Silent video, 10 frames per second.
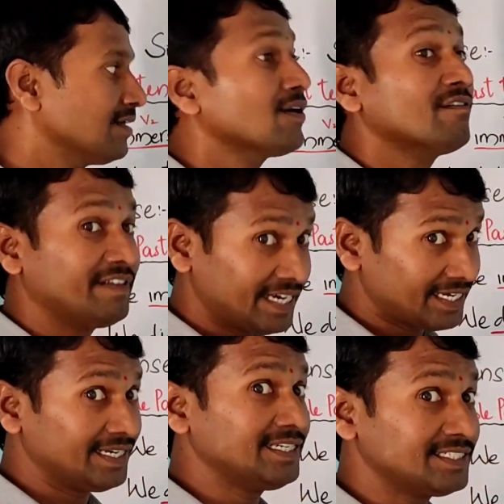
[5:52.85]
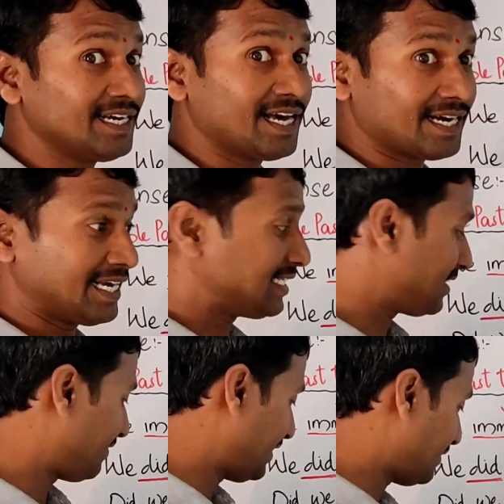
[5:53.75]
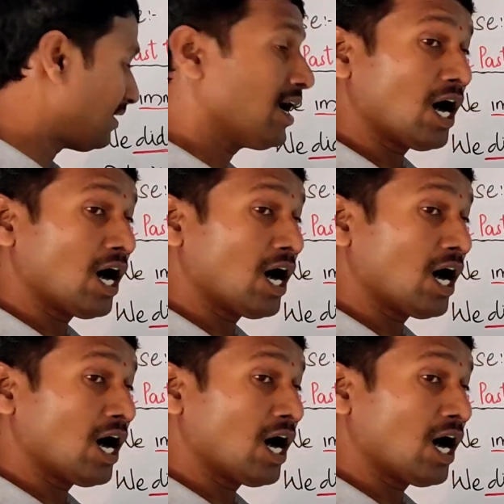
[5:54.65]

Where did she organize event?